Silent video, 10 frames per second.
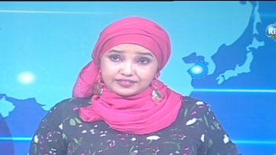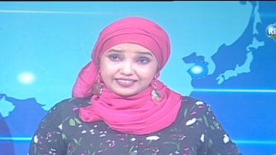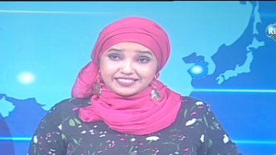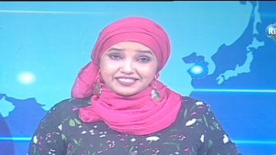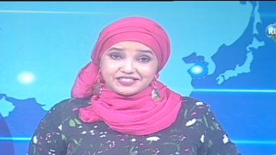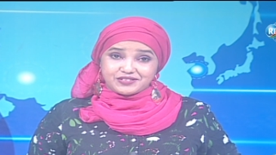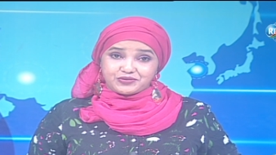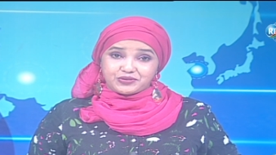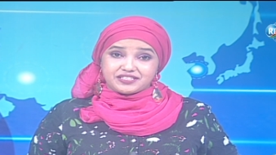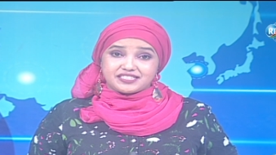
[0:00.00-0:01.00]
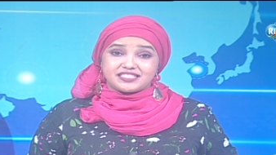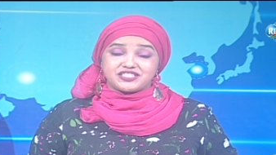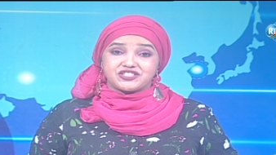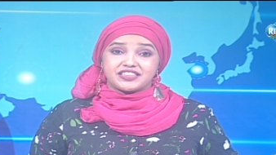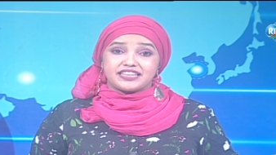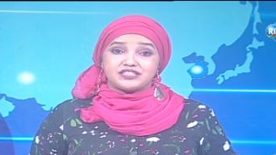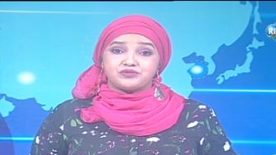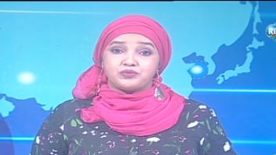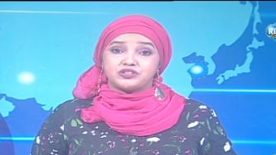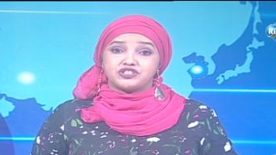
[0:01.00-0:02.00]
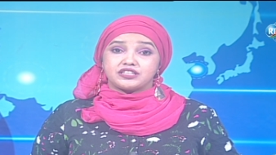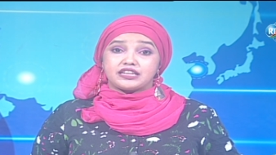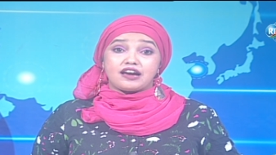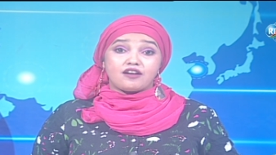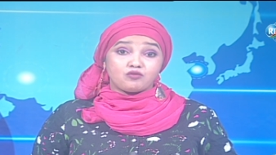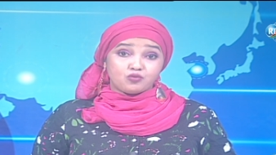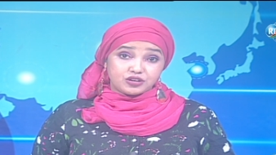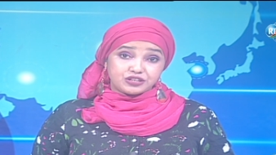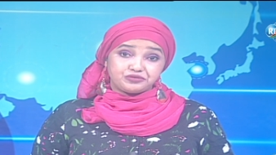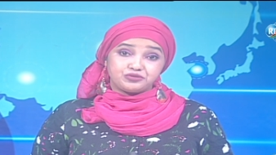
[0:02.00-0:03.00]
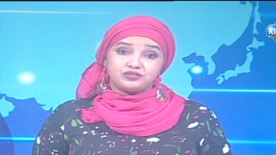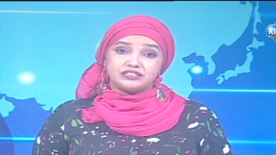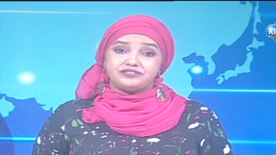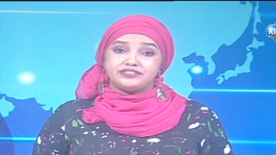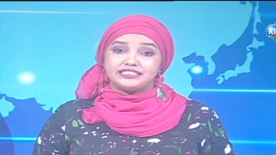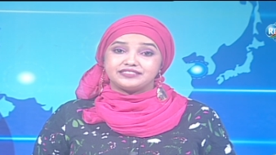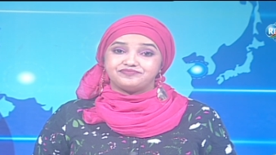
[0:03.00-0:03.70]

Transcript: This is it for this edition. Thanks for watching and have a wonderful evening.